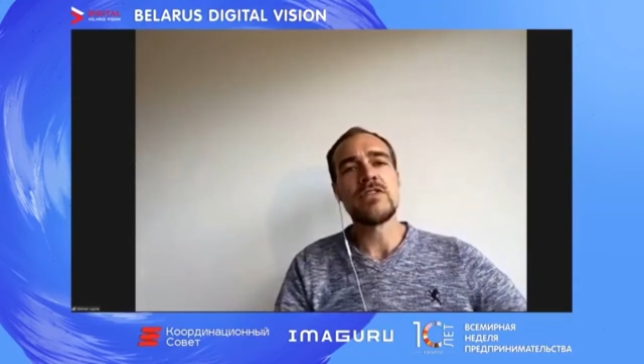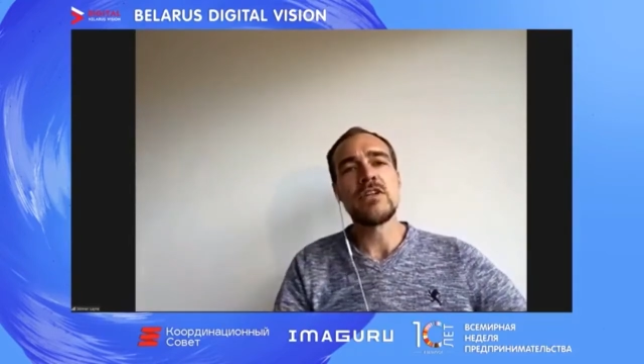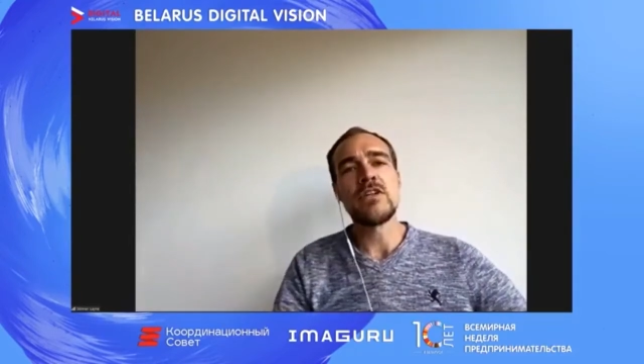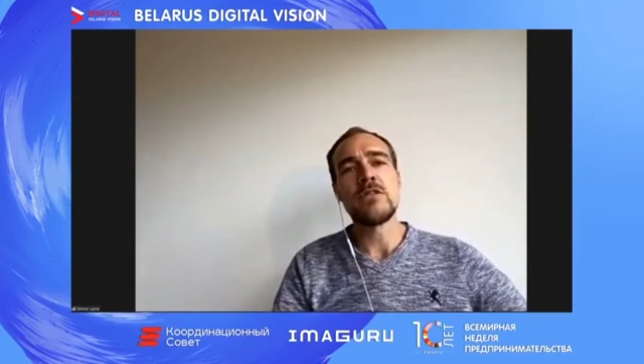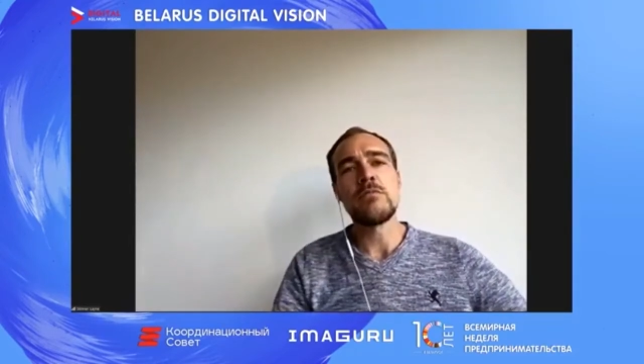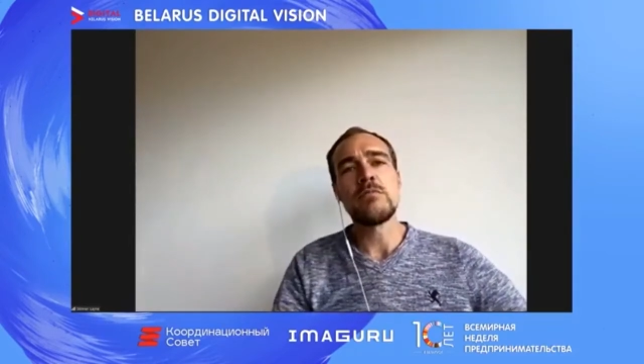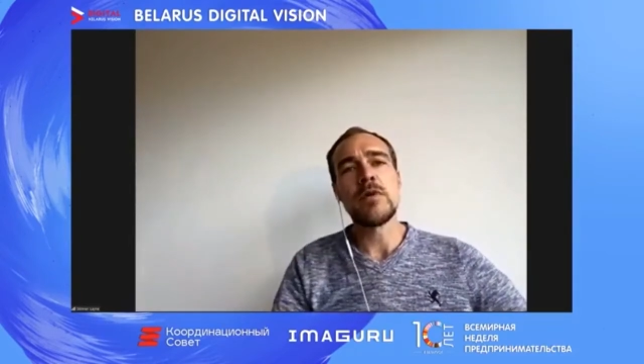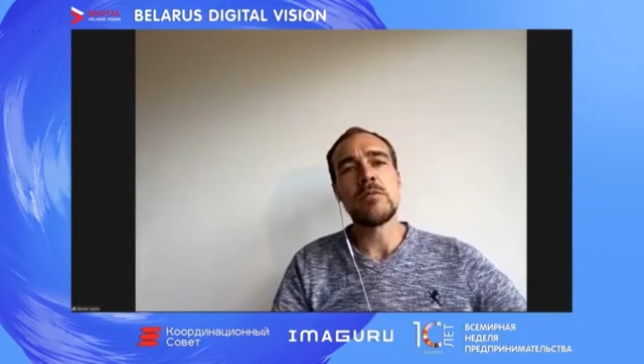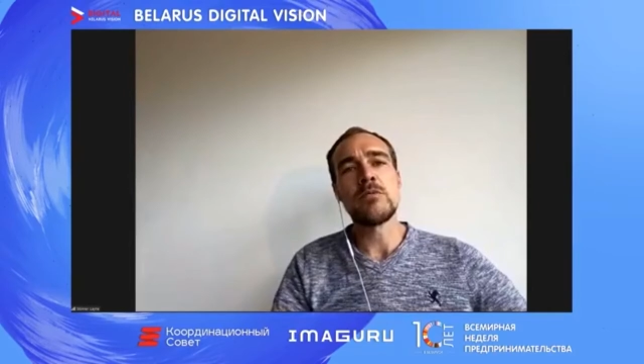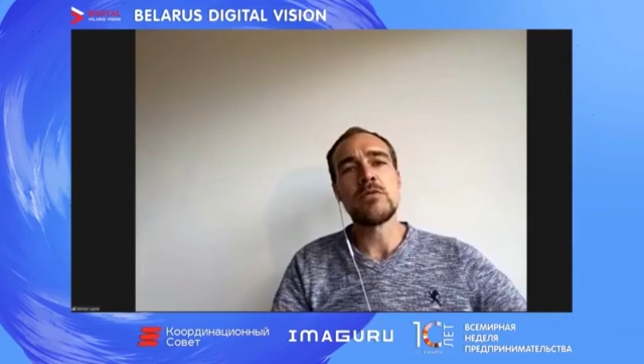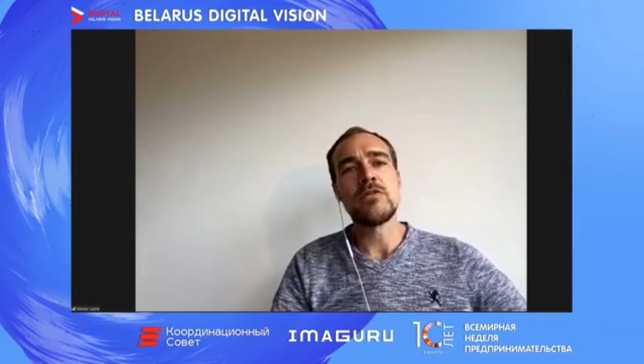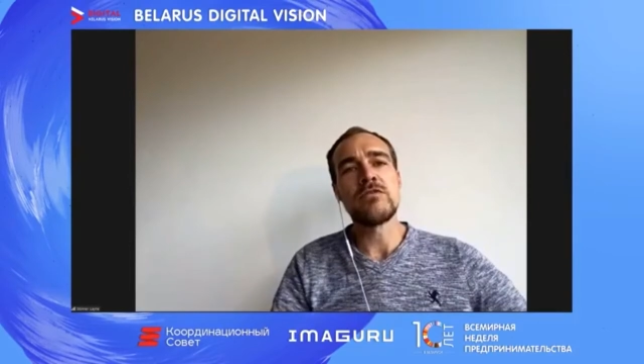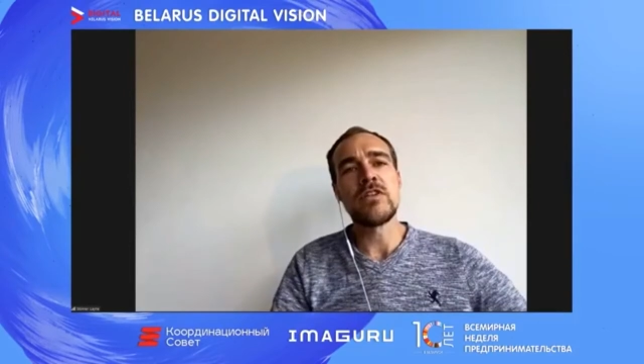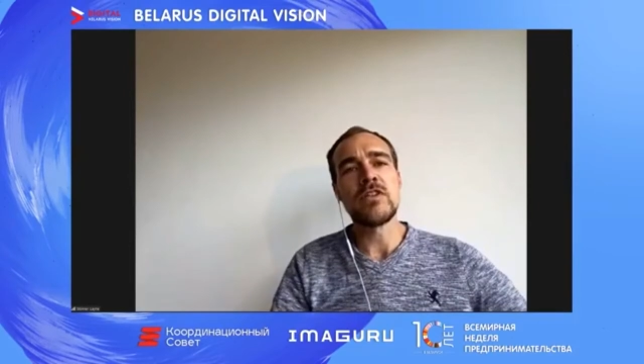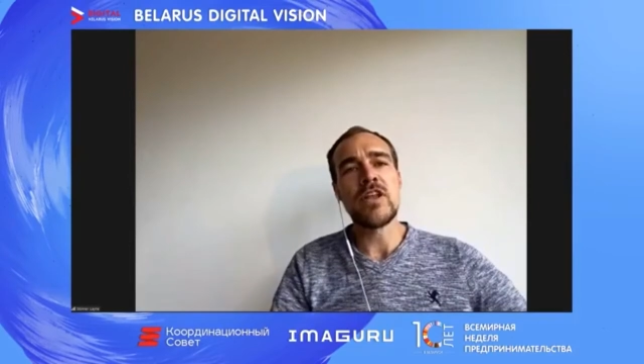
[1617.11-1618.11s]
the member
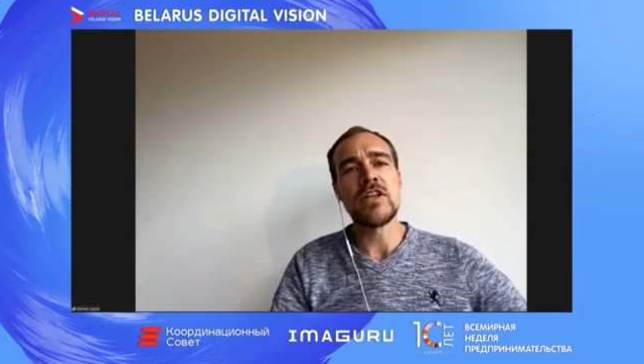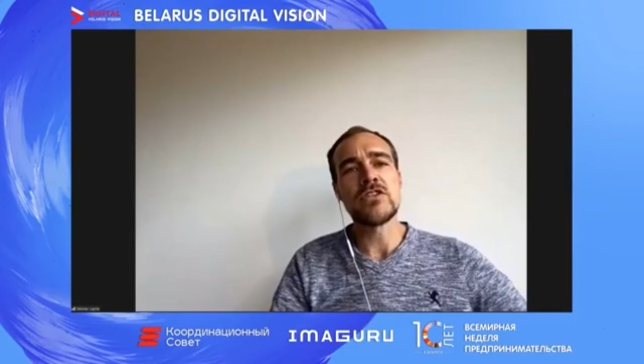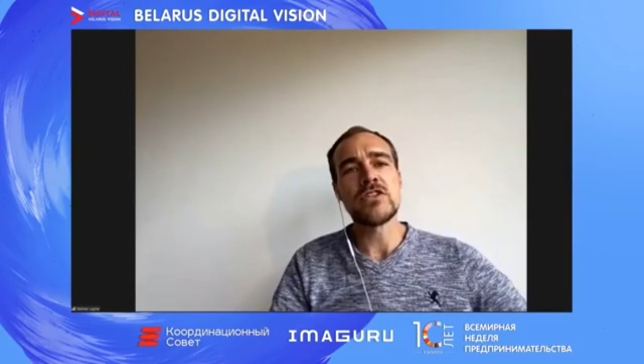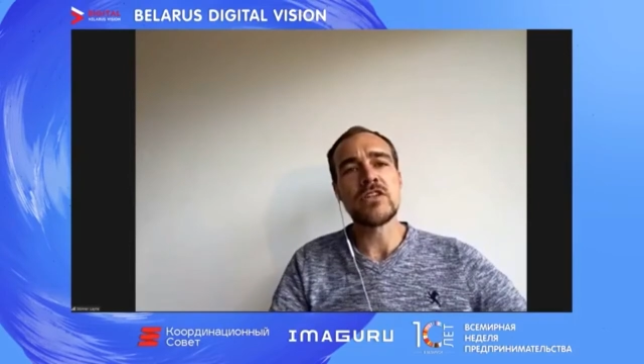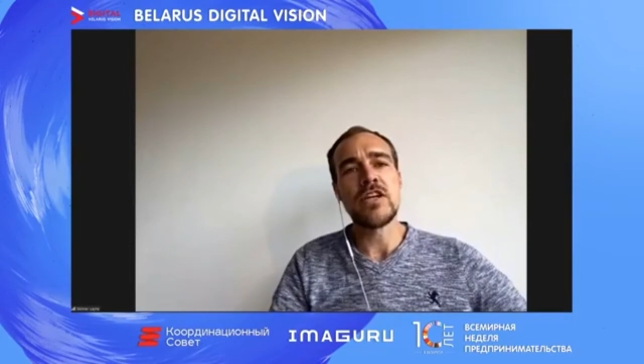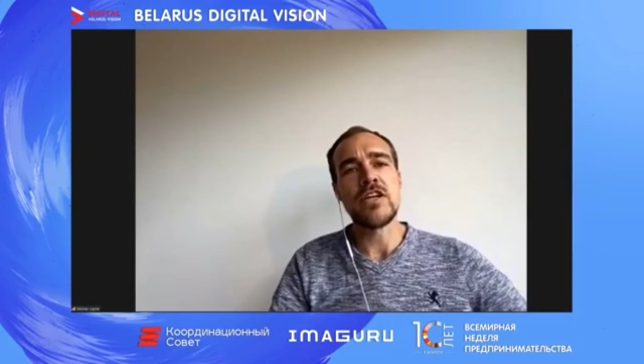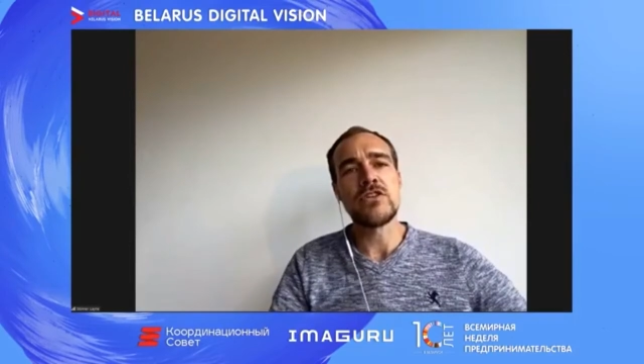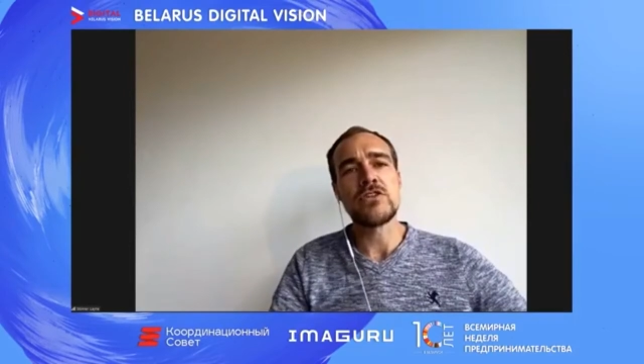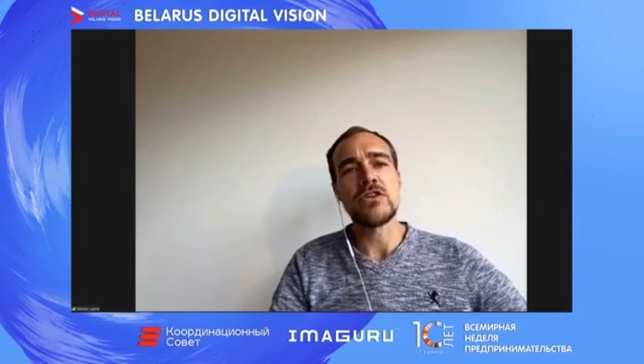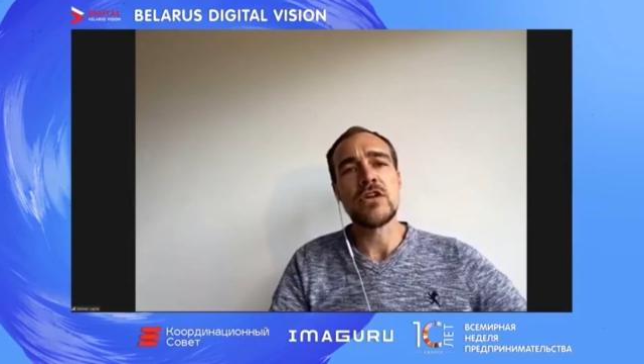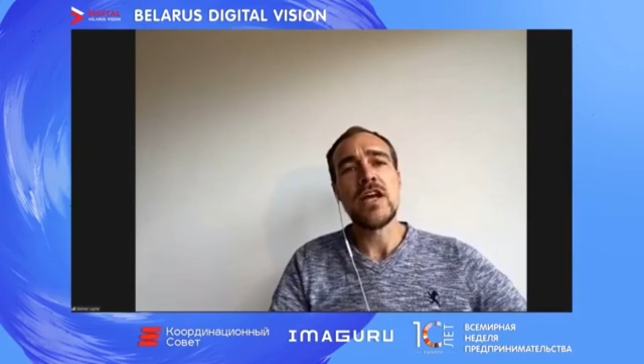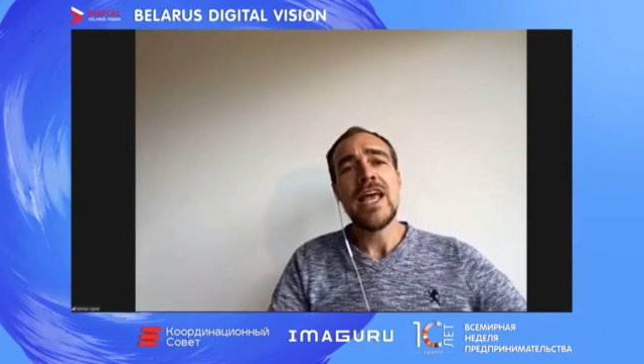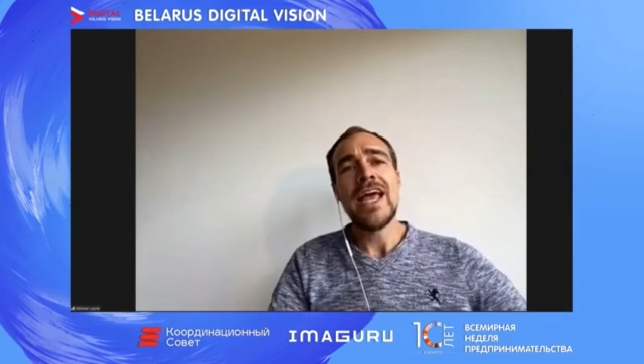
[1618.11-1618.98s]
of the legislature.